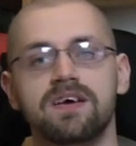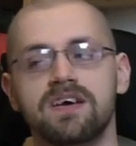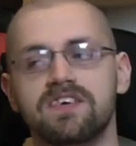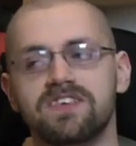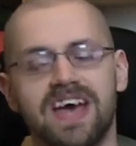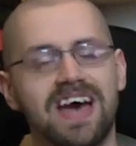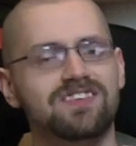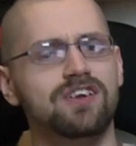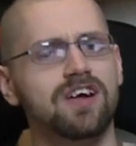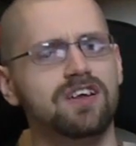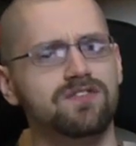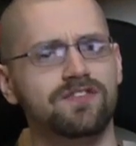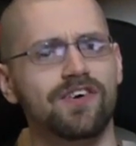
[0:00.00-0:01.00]
If it has a
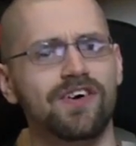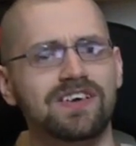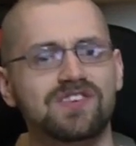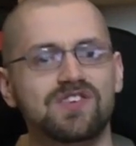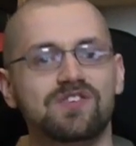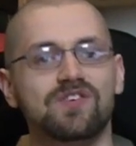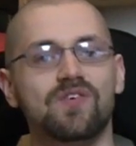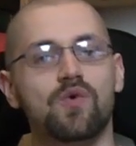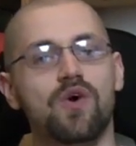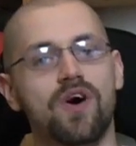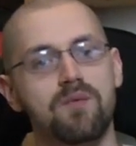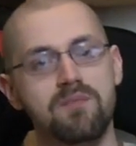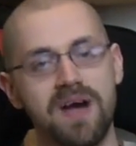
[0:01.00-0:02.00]
lot of noise,
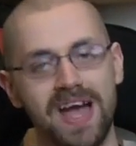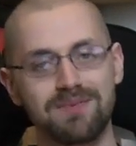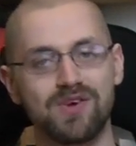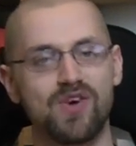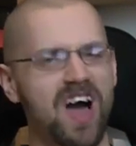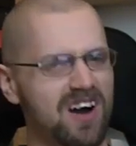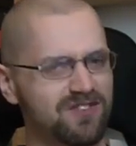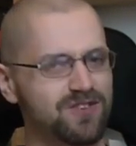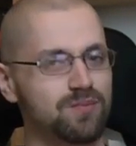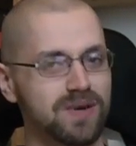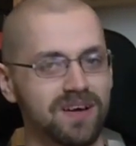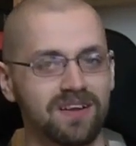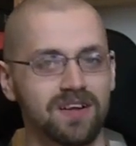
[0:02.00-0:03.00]
maybe you have to
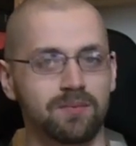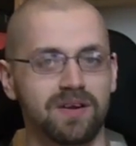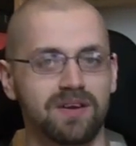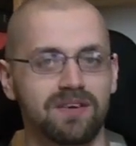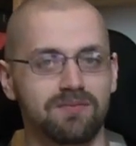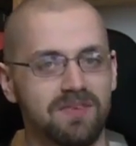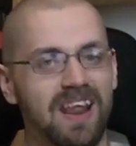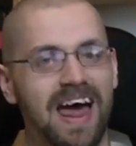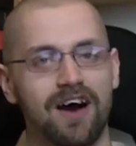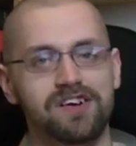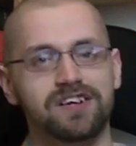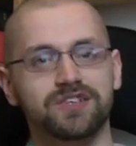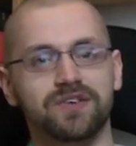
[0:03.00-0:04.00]
be a little bit
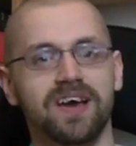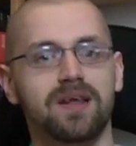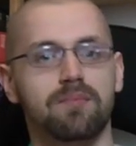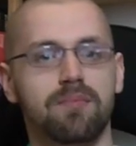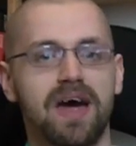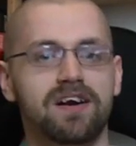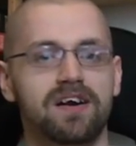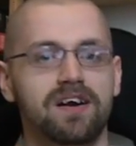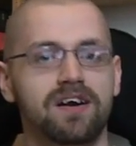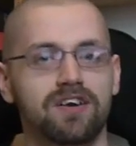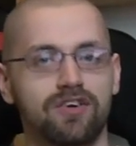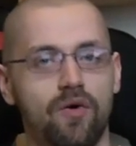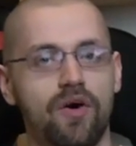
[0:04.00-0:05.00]
louder to get a
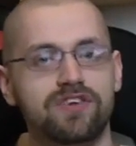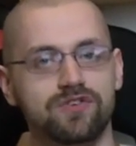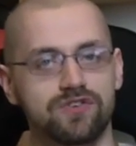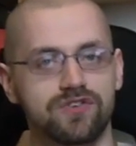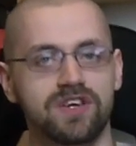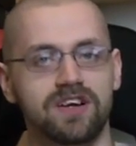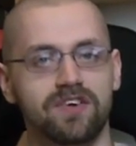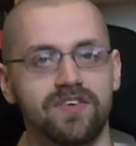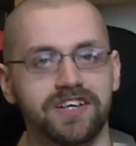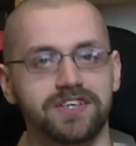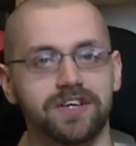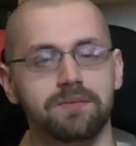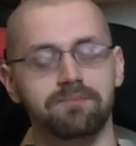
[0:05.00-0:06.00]
better noise to signal
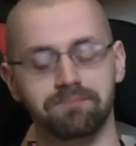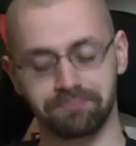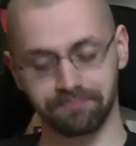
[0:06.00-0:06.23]
ratio.